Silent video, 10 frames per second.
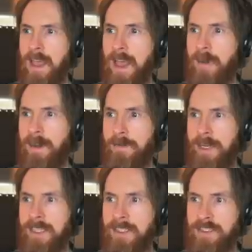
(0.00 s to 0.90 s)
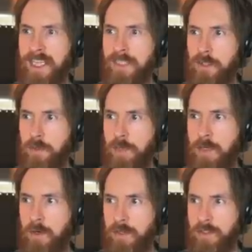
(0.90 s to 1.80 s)
However, it's essential to be
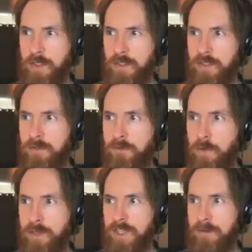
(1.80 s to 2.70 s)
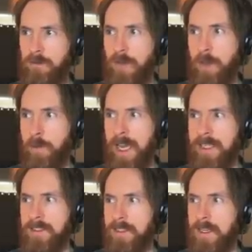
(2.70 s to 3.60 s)
cautious foraging for wild
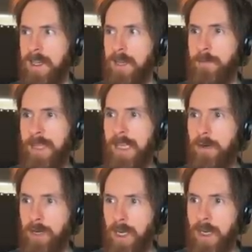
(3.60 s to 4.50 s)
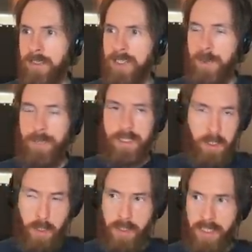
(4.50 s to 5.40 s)
plants. Many lookalikes can be
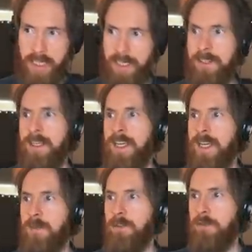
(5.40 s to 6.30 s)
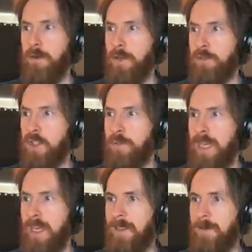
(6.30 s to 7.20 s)
toxic. Before
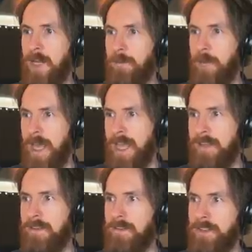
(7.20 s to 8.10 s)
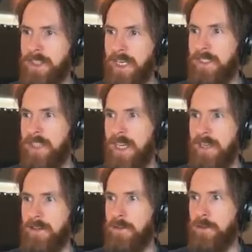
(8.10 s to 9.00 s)
consuming any wild plant, check
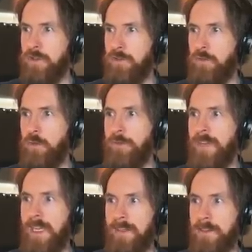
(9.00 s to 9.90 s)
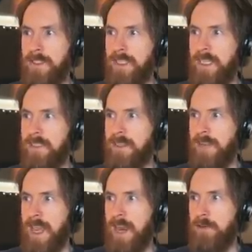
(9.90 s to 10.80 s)
check, you should remove the inner seeds
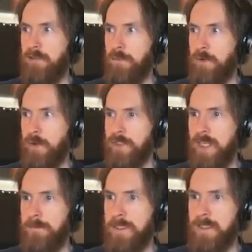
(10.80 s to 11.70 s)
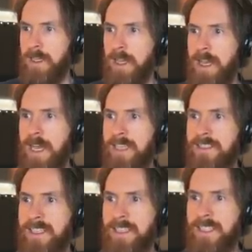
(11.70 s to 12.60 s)
and hair from the rose hips
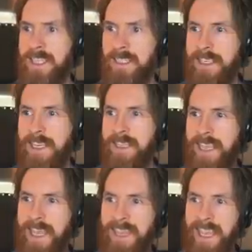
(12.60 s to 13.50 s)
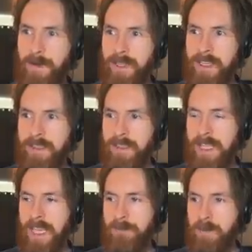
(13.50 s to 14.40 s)
as they, they can irritate
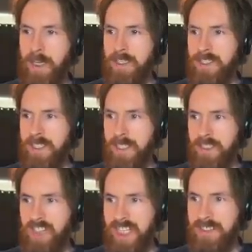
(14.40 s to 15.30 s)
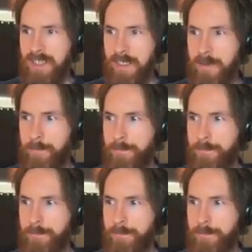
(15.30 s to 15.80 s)
it if ingested.